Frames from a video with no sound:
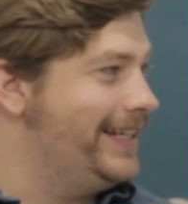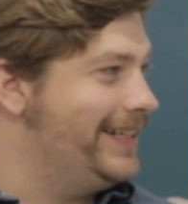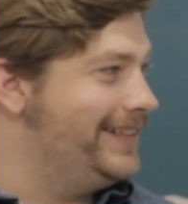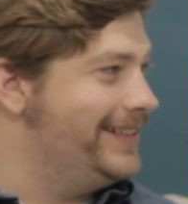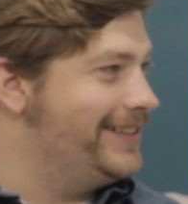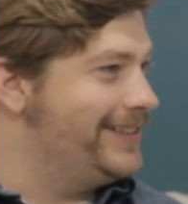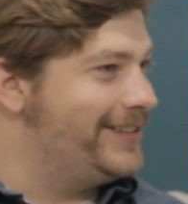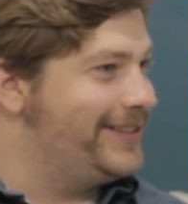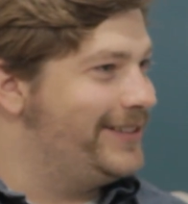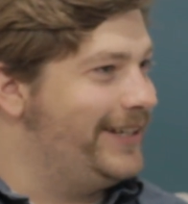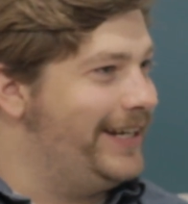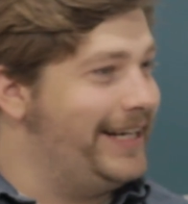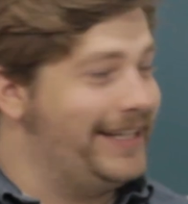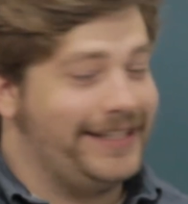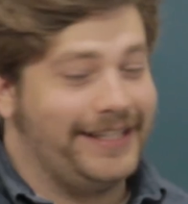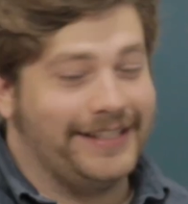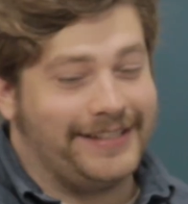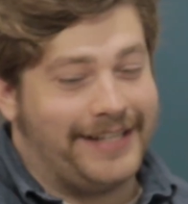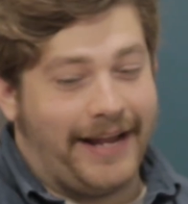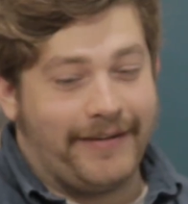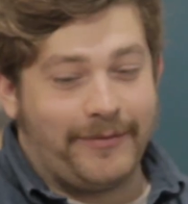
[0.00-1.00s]
it is. And it
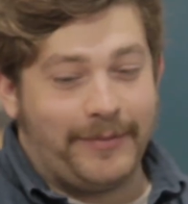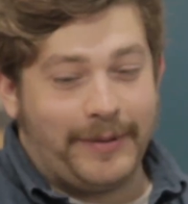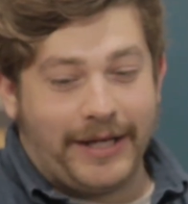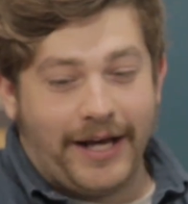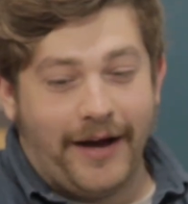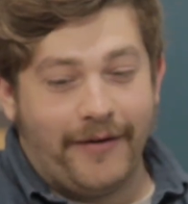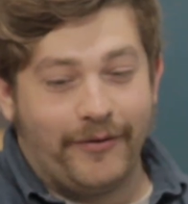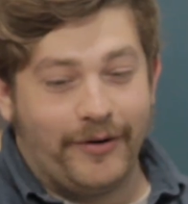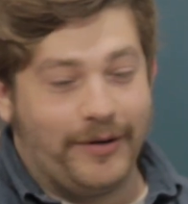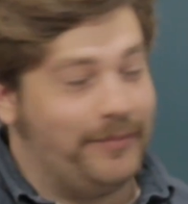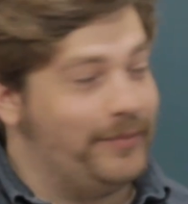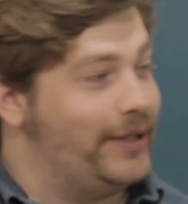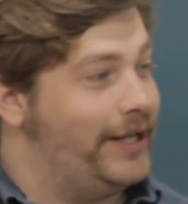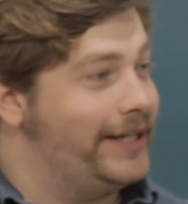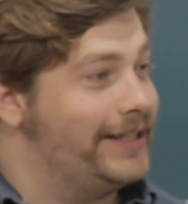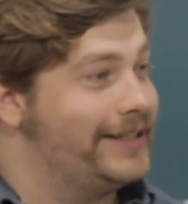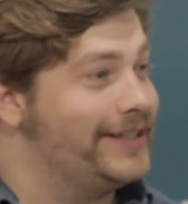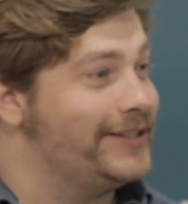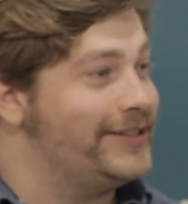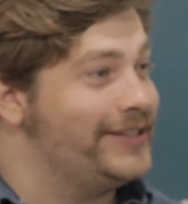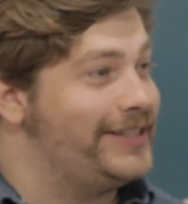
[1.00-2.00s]
doesn't have to be covered in blood.
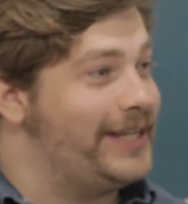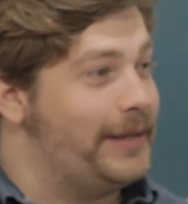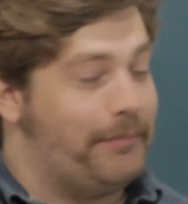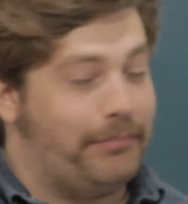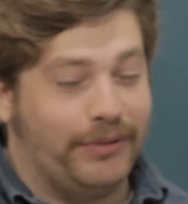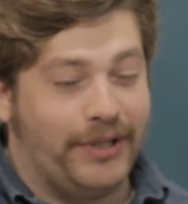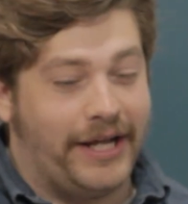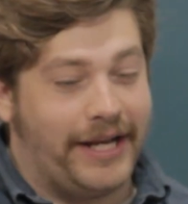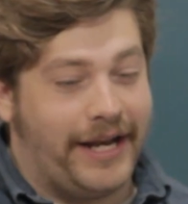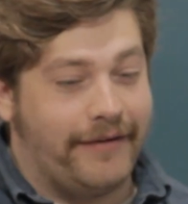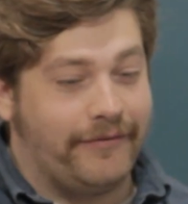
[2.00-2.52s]
It doesn't say blood